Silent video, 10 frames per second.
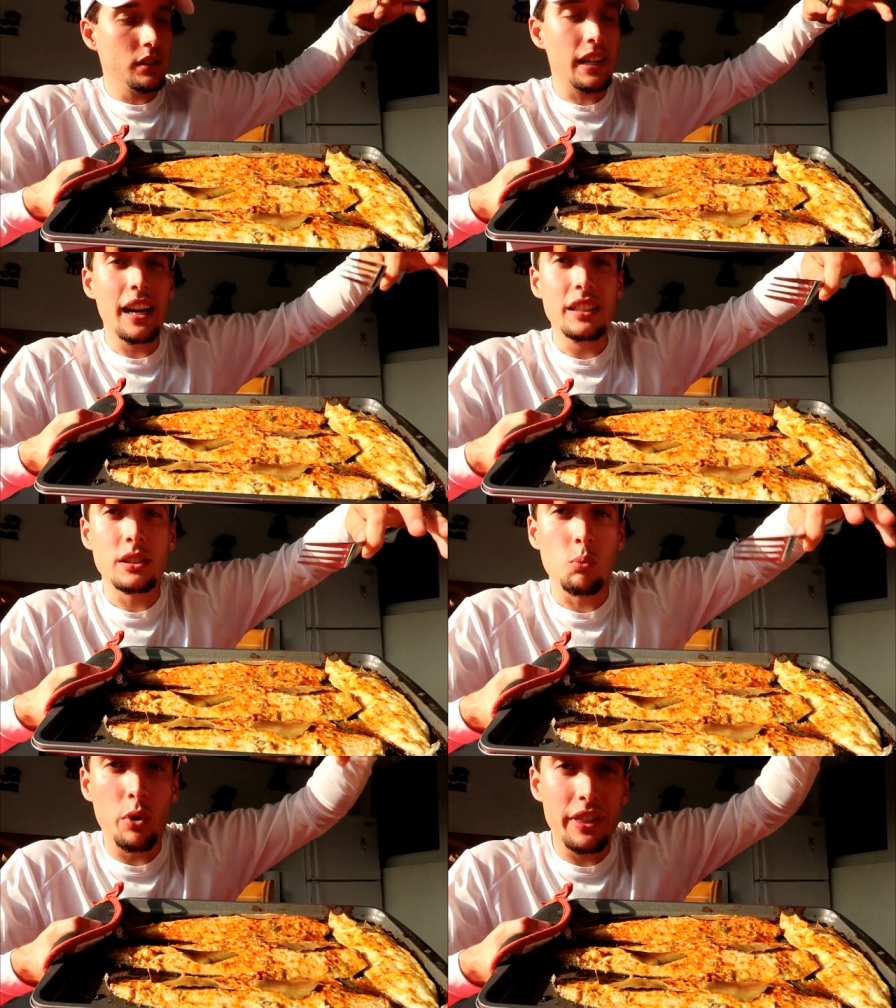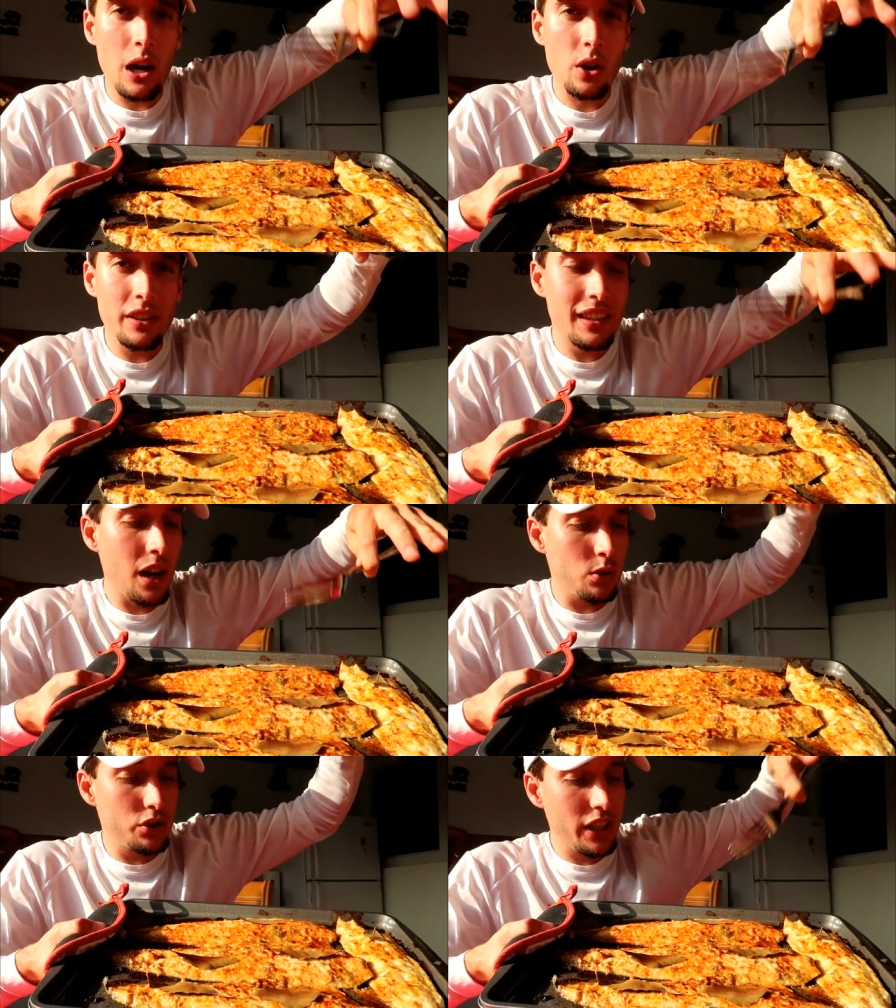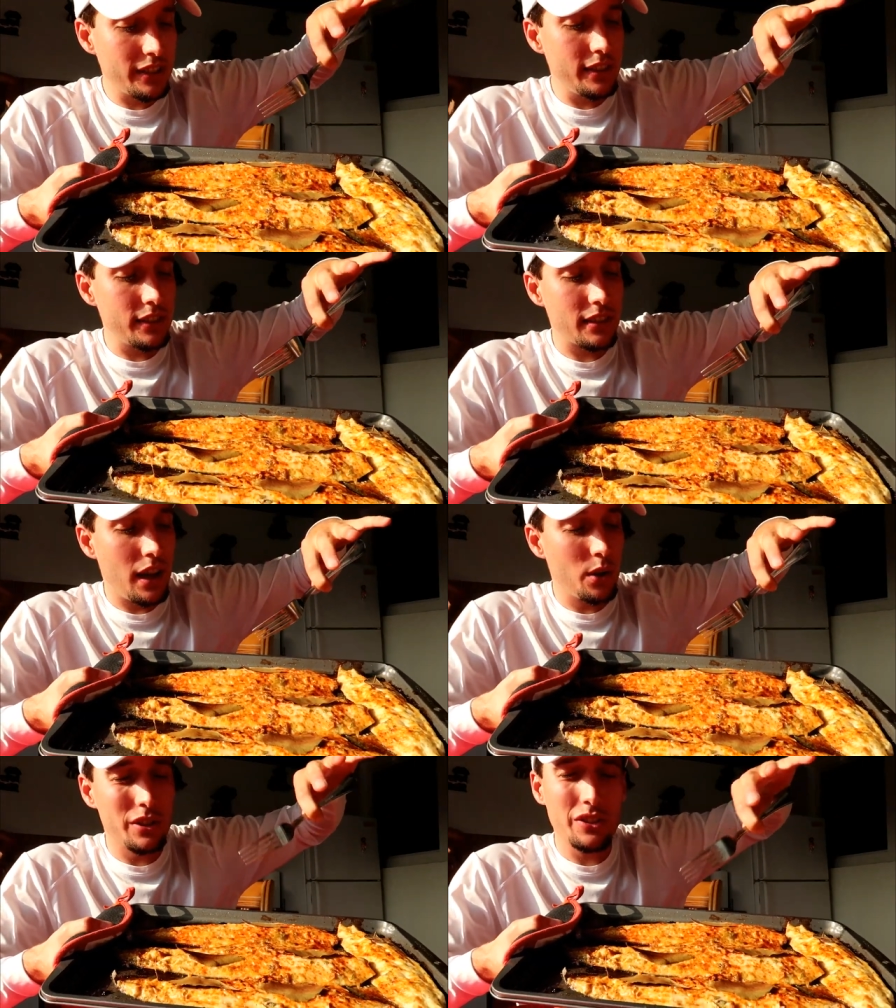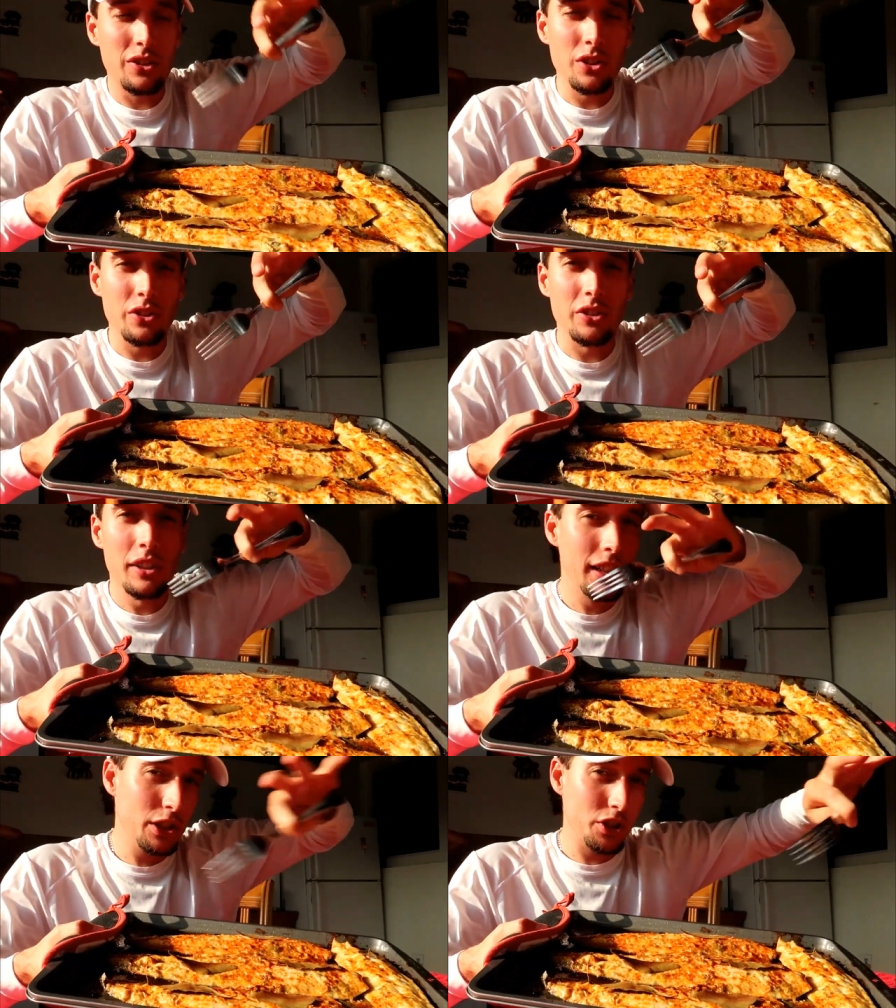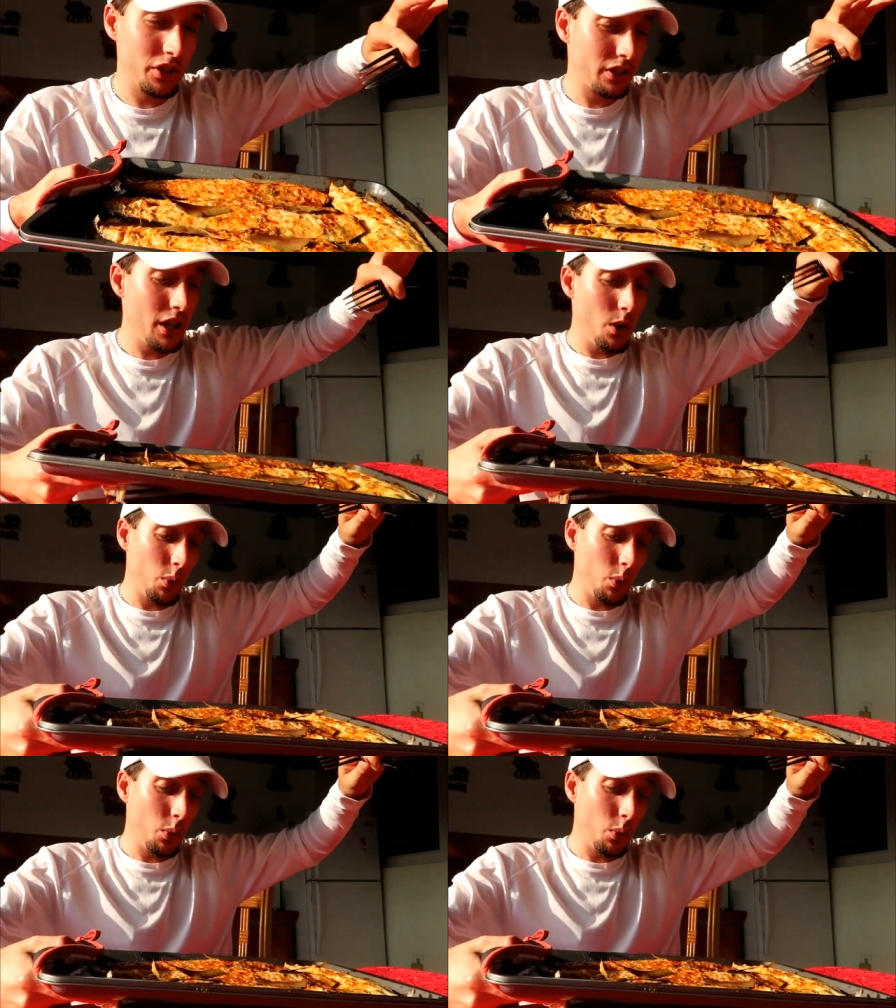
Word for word: Guys, without a doubt, check this out. This looks delicious.